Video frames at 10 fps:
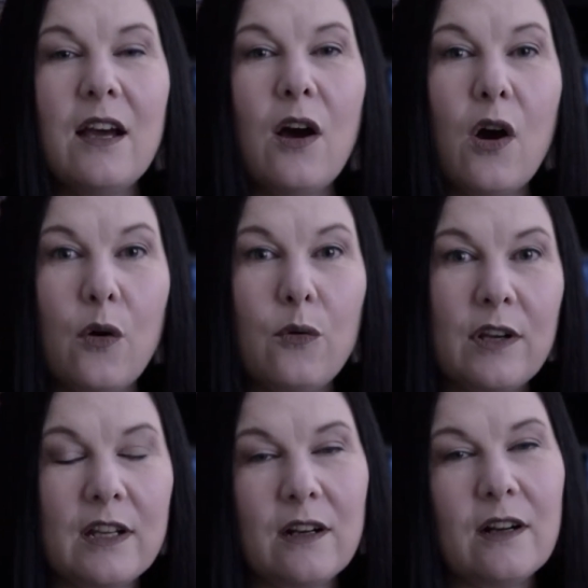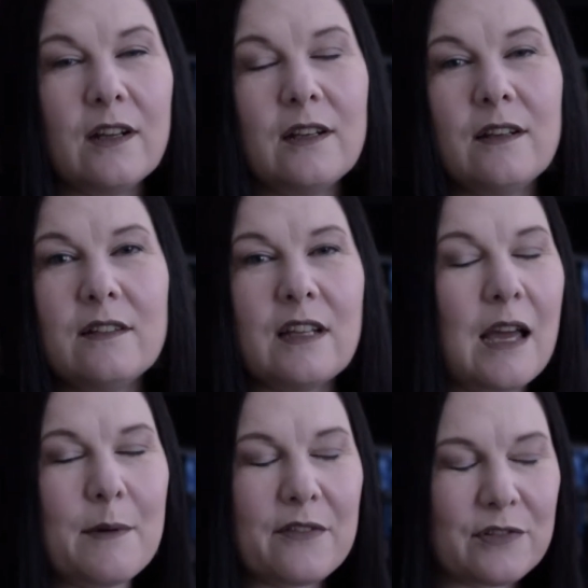hone in on
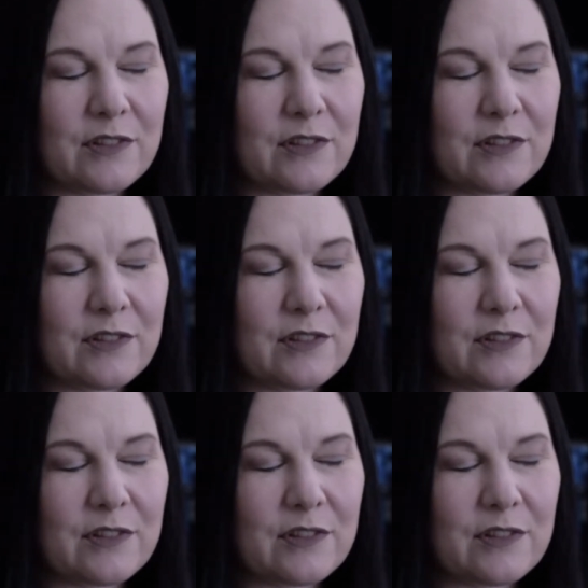time after